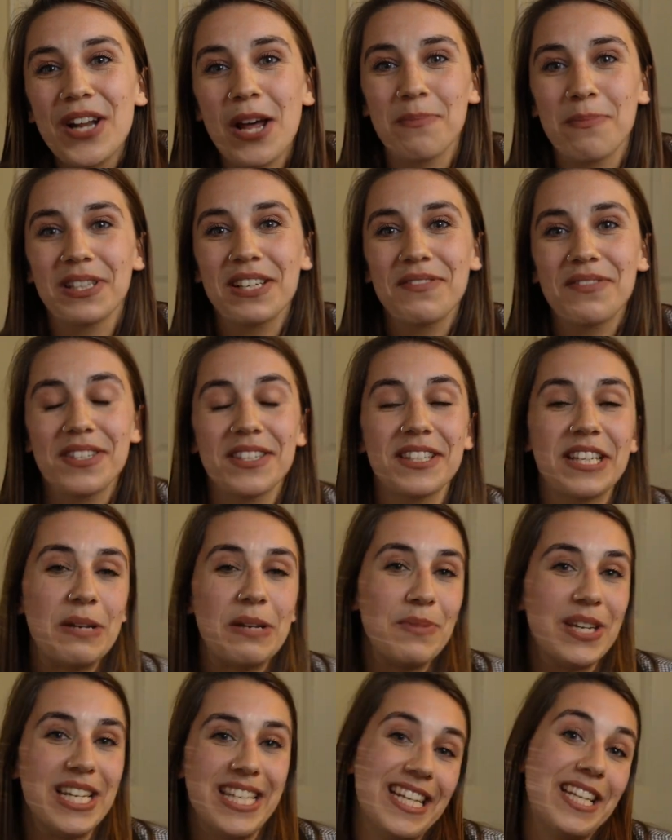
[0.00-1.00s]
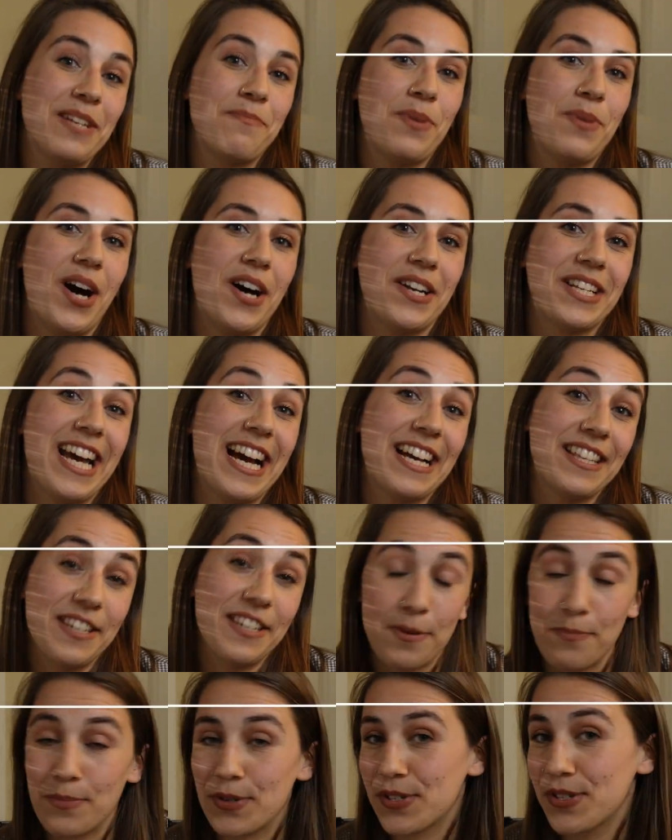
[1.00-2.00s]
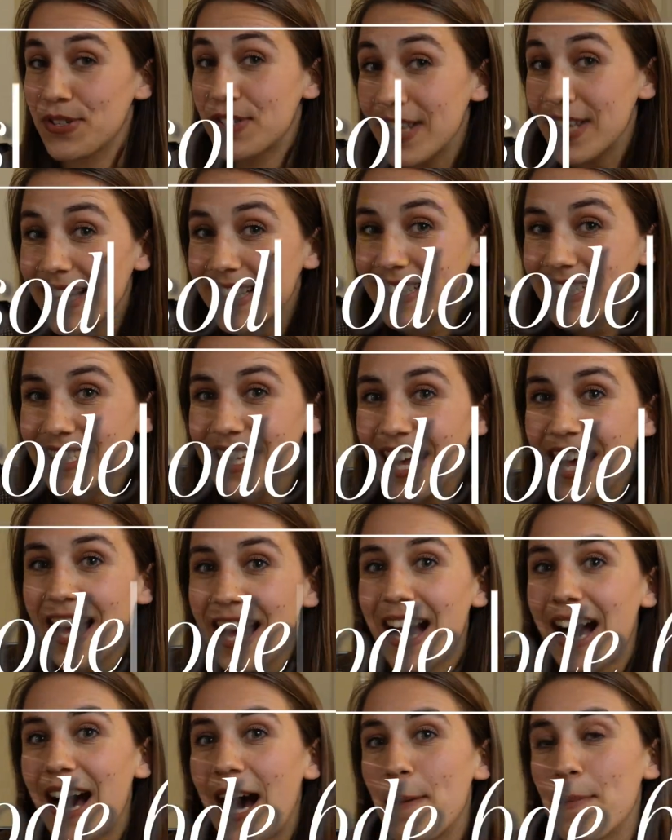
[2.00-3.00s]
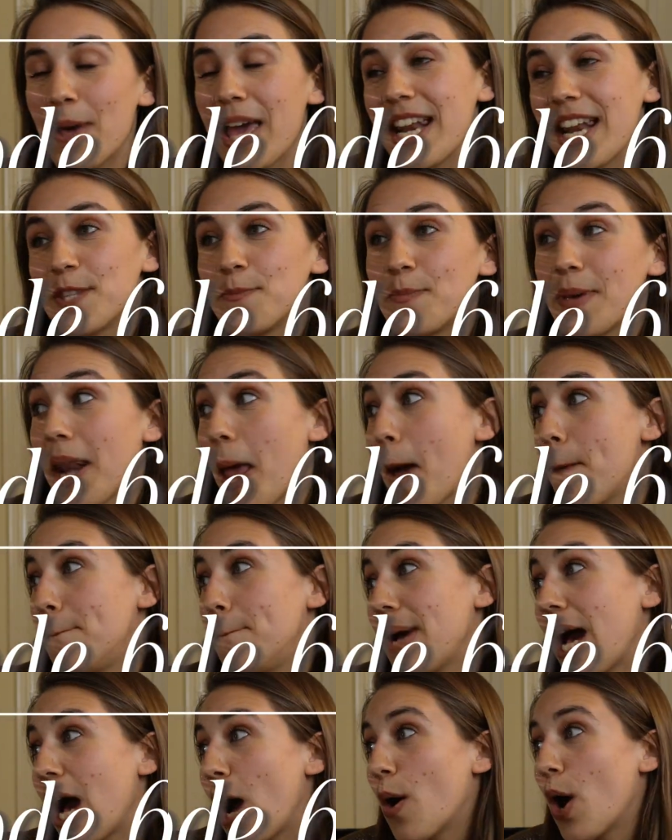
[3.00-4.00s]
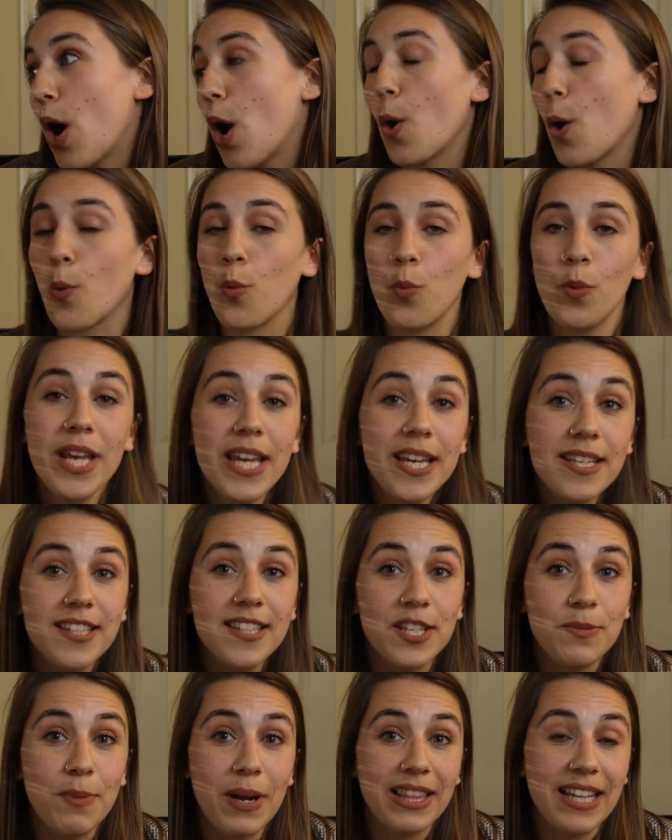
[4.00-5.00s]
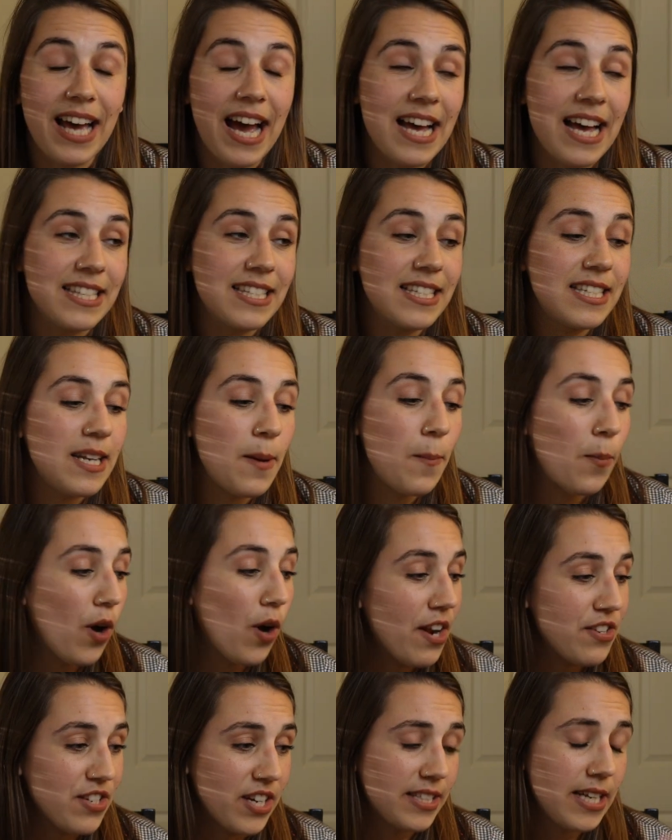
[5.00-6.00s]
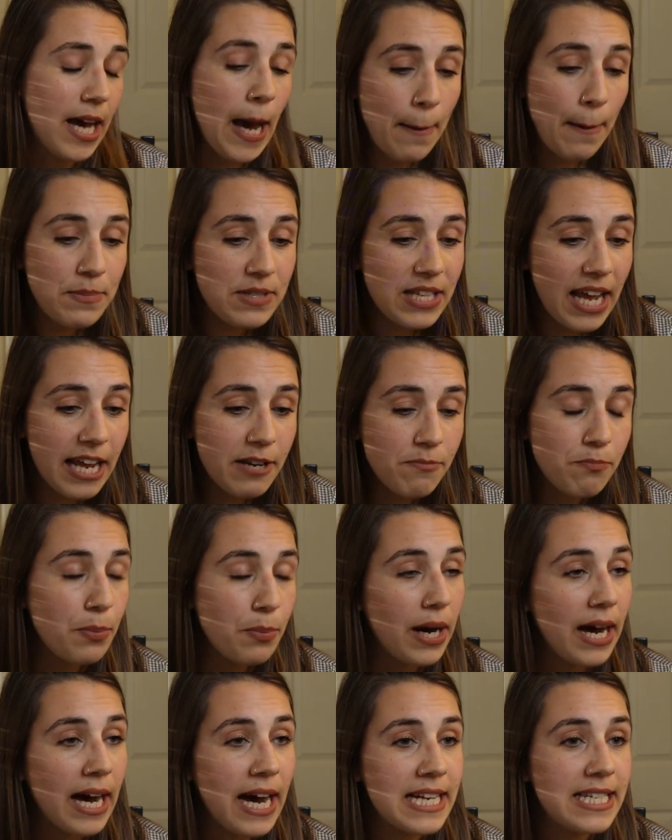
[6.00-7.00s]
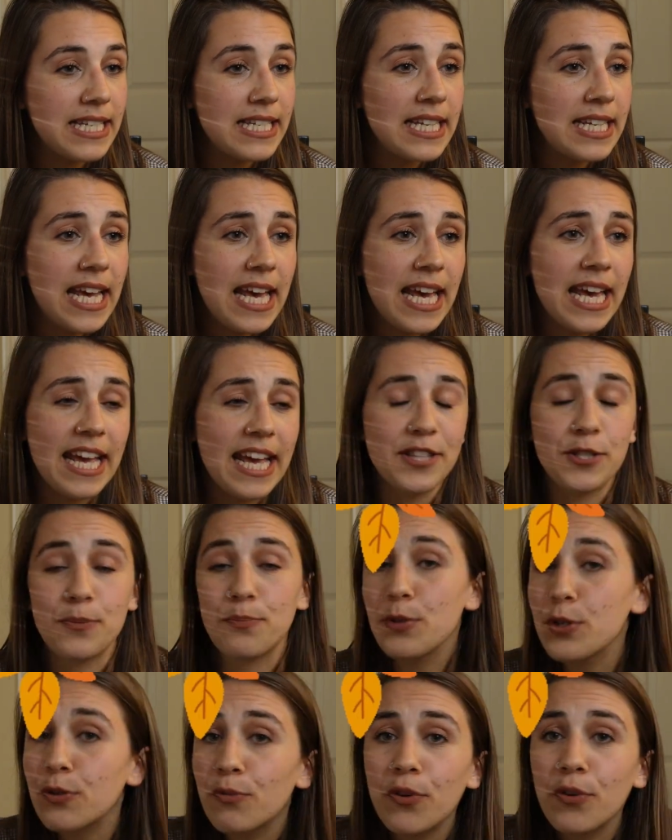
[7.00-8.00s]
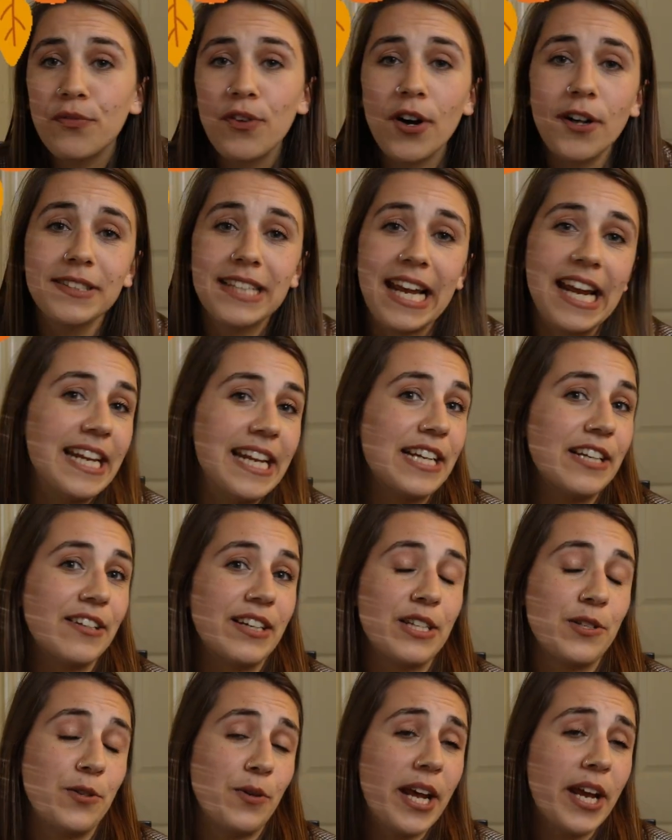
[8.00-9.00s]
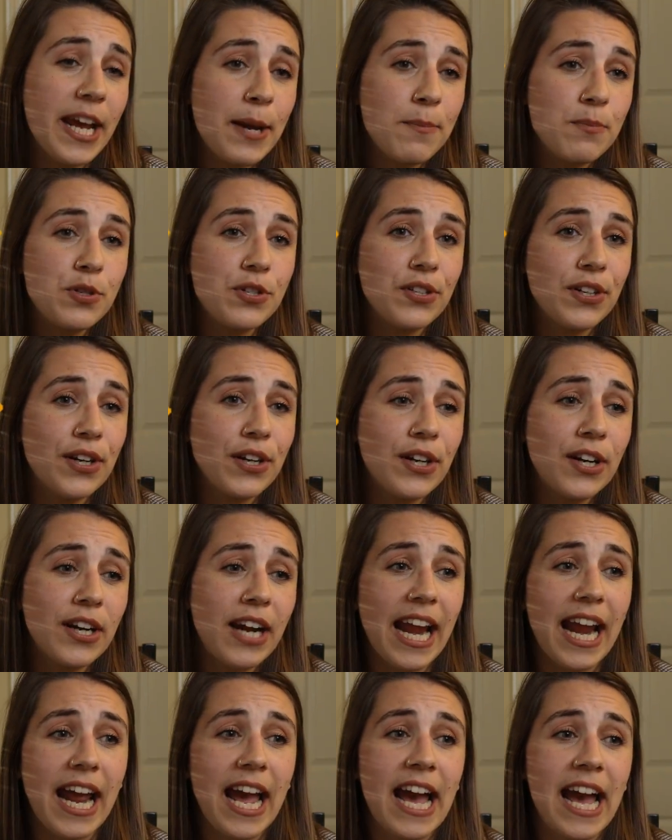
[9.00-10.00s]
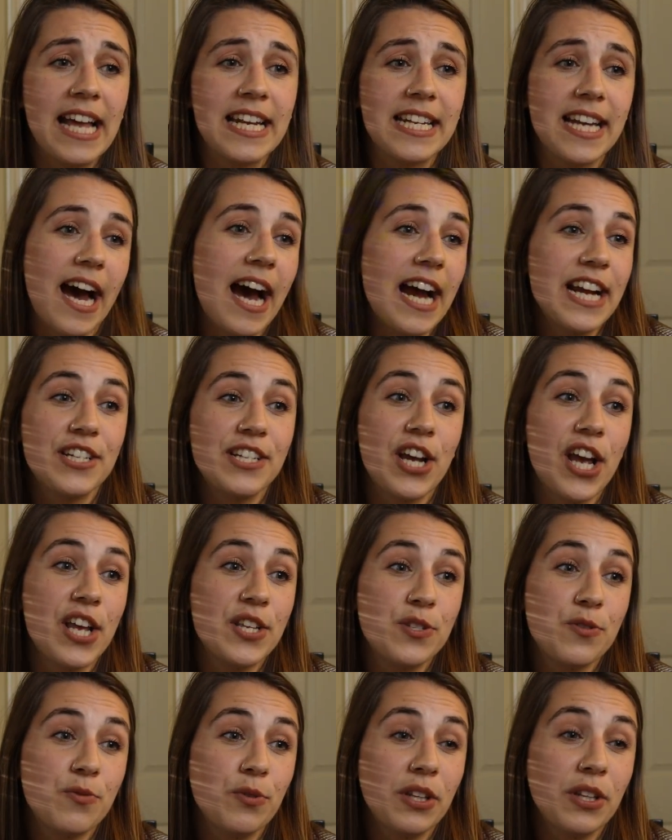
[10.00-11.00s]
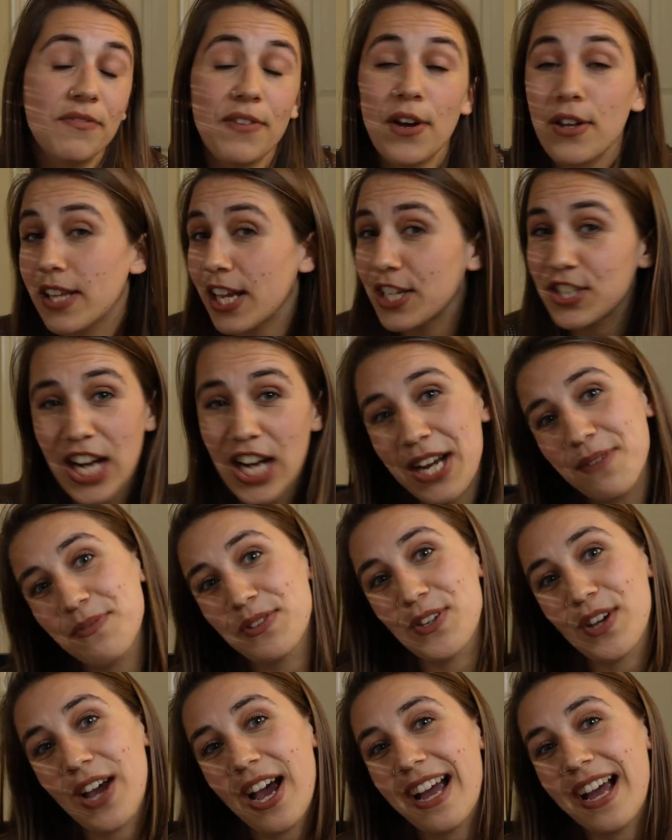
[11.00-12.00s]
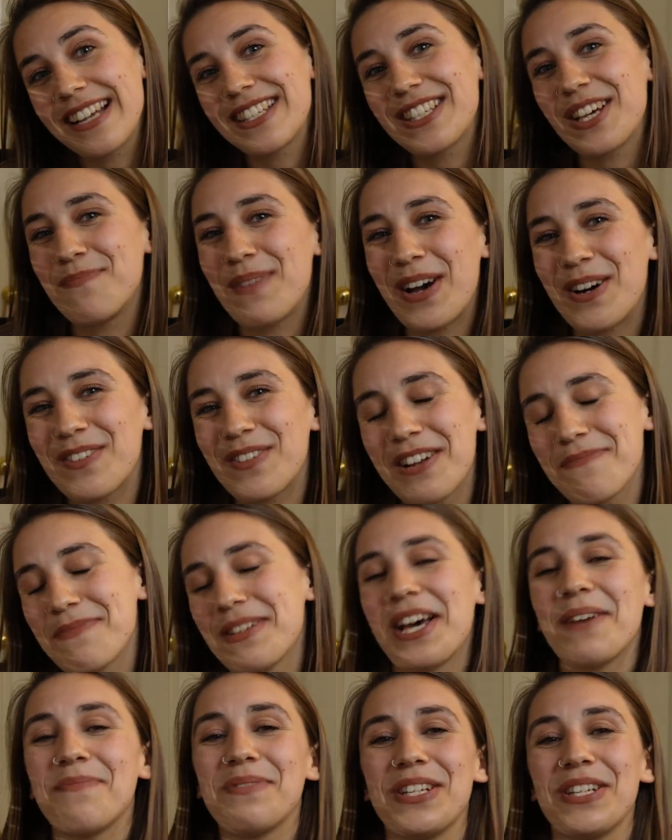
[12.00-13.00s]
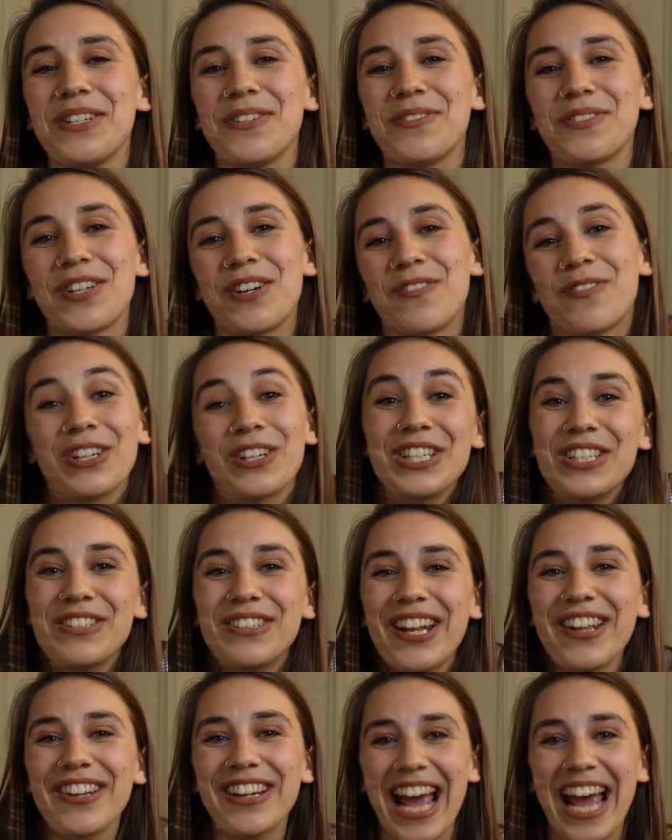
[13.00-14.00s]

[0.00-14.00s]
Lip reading: I believe this is going to be knitting podcast number 6, and it's been about a week since my last project update, but it's a beautiful fall day here in New Hampshire, and I just really felt like chatting with you guys about what I've been up to, so we're going to do another